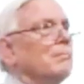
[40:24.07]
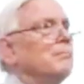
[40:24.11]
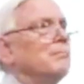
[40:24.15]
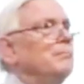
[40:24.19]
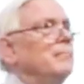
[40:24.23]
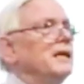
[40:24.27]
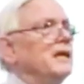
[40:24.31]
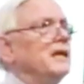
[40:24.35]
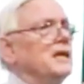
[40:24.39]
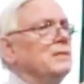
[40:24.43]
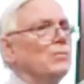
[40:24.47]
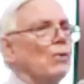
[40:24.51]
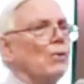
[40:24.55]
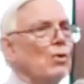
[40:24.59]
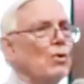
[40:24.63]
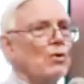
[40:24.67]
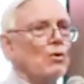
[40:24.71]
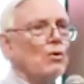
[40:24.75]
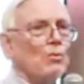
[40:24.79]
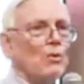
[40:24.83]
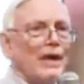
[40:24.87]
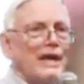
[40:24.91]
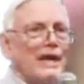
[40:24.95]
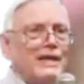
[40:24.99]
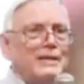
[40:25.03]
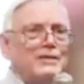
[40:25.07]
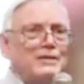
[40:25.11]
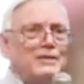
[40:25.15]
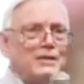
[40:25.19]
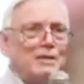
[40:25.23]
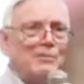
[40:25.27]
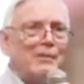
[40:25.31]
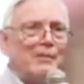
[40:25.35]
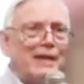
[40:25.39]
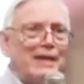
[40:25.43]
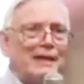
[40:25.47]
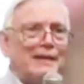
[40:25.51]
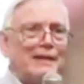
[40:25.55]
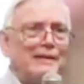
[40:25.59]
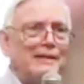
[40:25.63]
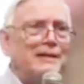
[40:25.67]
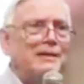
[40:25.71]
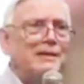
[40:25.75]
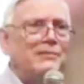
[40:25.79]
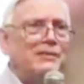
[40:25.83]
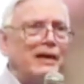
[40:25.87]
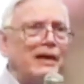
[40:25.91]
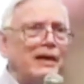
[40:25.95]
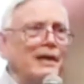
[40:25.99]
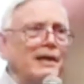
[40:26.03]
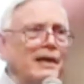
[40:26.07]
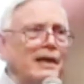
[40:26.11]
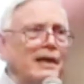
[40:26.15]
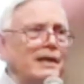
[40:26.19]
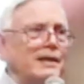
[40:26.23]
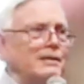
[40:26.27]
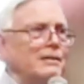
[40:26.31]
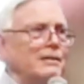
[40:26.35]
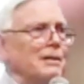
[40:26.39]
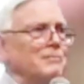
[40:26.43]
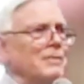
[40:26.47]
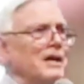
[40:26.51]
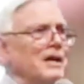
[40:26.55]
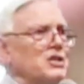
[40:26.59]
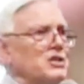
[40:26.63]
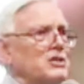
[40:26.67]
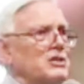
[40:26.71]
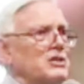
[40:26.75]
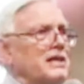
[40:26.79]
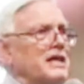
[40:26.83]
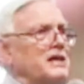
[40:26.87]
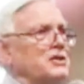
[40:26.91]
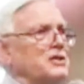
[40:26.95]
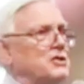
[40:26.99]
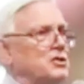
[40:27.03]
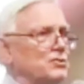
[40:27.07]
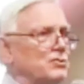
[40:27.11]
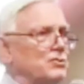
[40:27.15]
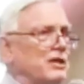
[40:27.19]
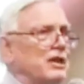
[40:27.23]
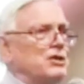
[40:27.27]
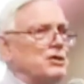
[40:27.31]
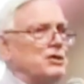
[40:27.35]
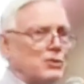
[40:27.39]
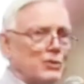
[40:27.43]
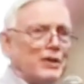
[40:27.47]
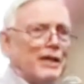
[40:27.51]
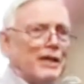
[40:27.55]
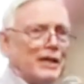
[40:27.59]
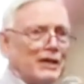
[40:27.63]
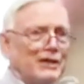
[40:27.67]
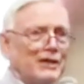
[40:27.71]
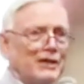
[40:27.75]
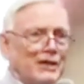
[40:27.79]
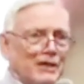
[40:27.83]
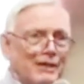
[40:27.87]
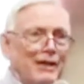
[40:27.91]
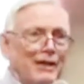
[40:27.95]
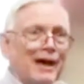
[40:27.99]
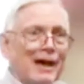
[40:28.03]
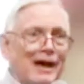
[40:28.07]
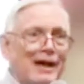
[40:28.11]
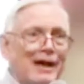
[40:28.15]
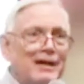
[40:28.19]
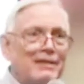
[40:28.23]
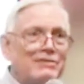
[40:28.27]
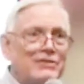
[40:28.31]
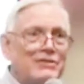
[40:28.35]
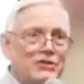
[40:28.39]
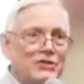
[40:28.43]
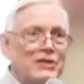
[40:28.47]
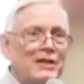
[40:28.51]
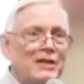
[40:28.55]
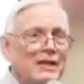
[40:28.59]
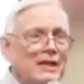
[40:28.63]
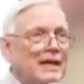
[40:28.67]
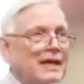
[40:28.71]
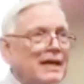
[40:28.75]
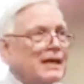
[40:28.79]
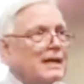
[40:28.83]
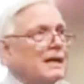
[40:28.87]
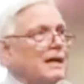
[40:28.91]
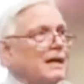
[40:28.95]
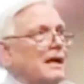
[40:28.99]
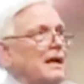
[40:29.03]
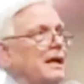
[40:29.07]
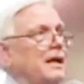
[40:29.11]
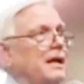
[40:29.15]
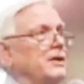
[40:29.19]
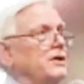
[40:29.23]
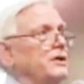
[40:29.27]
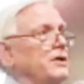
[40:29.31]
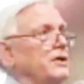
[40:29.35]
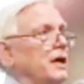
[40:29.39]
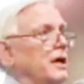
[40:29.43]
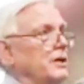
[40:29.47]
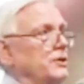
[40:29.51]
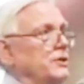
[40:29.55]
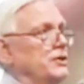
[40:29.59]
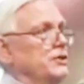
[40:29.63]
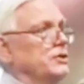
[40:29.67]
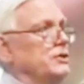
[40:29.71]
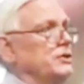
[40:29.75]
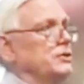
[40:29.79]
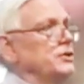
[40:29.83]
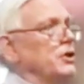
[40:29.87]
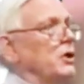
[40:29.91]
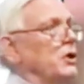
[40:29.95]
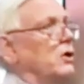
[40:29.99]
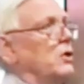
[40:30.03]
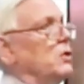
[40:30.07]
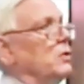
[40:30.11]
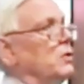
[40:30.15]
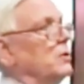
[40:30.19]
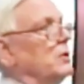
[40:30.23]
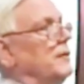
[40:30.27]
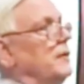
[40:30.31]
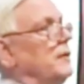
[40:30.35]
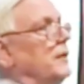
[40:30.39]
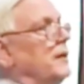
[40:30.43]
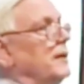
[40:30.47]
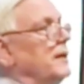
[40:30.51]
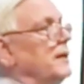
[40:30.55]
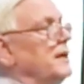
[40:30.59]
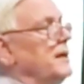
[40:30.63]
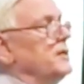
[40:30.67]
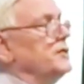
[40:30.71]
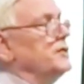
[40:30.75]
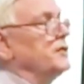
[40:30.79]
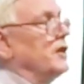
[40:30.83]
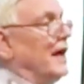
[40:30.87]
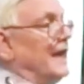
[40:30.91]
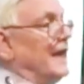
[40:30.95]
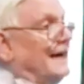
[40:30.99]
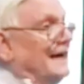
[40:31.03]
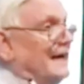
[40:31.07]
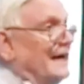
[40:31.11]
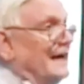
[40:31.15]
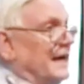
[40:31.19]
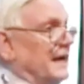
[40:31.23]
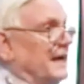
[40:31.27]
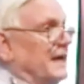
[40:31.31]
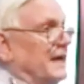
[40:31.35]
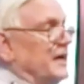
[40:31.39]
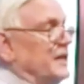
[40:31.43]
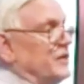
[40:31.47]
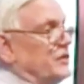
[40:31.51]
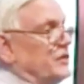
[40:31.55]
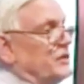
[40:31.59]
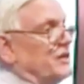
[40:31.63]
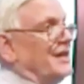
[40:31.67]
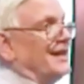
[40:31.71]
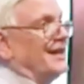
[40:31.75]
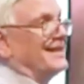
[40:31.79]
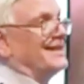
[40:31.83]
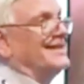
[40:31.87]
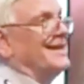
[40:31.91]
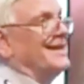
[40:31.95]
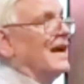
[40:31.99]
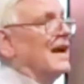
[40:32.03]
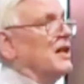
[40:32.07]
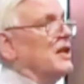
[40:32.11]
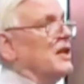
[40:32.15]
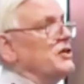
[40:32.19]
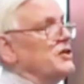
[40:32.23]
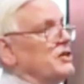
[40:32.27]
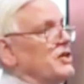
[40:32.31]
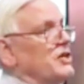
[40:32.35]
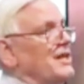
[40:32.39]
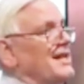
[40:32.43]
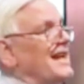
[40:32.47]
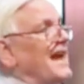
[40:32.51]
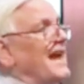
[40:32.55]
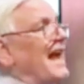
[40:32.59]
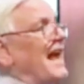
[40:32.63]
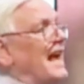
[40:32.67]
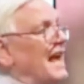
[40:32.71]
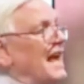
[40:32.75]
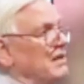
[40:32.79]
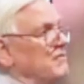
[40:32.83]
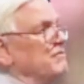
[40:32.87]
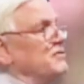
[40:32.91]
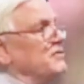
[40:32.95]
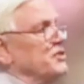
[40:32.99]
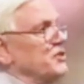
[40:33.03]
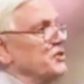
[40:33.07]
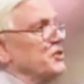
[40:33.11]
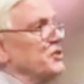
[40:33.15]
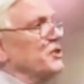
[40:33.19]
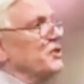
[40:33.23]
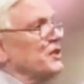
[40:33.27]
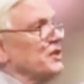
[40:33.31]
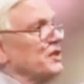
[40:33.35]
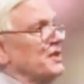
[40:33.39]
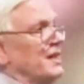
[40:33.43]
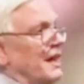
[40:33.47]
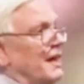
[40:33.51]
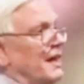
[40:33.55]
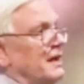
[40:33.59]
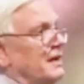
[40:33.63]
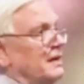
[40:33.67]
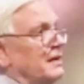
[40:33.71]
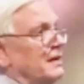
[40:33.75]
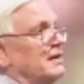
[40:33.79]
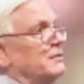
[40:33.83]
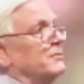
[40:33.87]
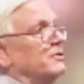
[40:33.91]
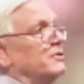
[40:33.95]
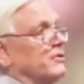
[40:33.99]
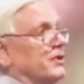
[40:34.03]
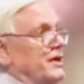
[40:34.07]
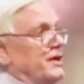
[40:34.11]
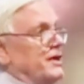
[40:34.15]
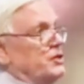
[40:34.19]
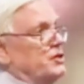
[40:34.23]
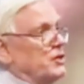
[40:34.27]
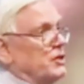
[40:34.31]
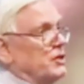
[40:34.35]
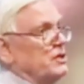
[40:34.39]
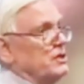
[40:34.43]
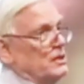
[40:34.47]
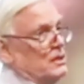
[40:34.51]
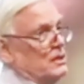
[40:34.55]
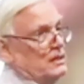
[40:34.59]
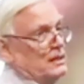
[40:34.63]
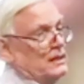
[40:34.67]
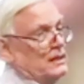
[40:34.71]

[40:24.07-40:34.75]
many more ways to make a living and much less drudgery in their lives. And so his idea is technology can facilitate liberation